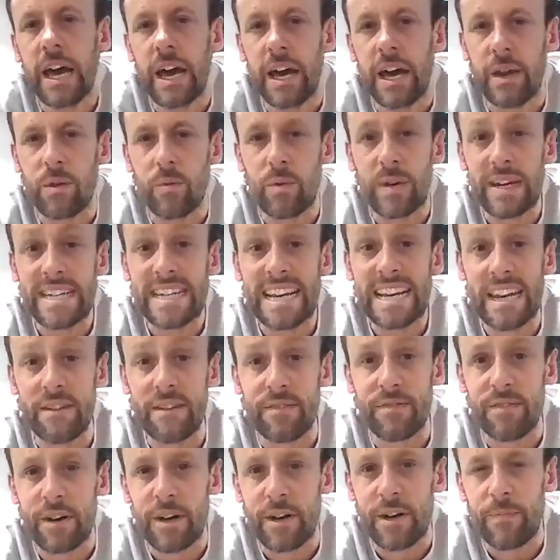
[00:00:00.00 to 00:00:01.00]
and we
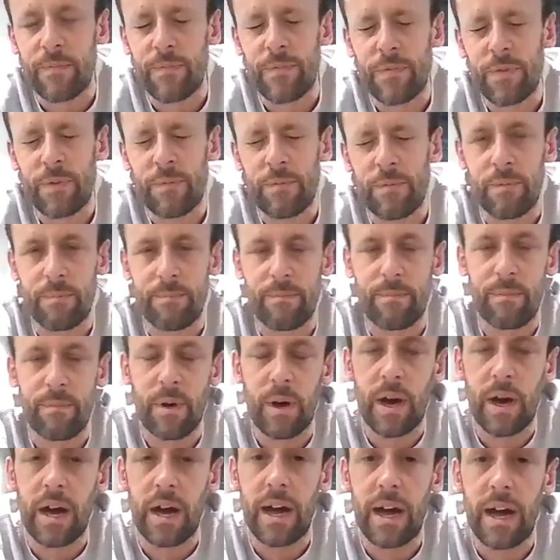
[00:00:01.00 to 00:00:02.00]
deliver
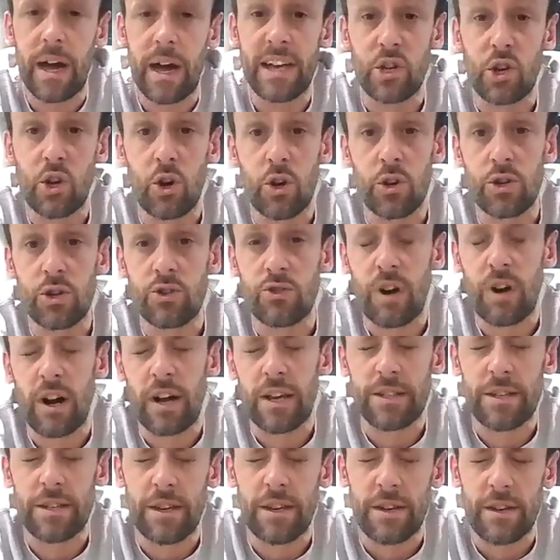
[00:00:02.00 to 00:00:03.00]
as a
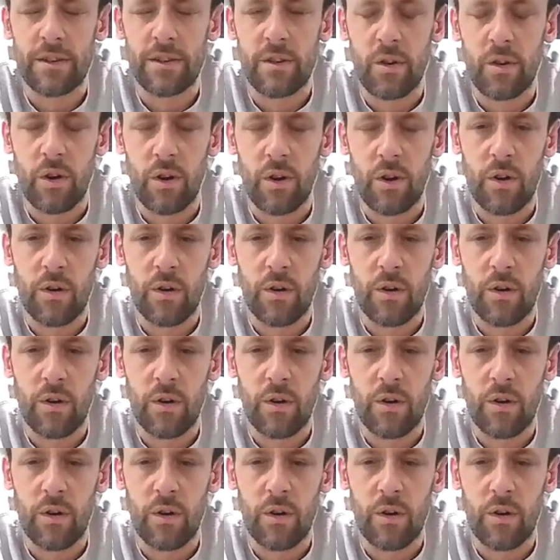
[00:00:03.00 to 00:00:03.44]
contractor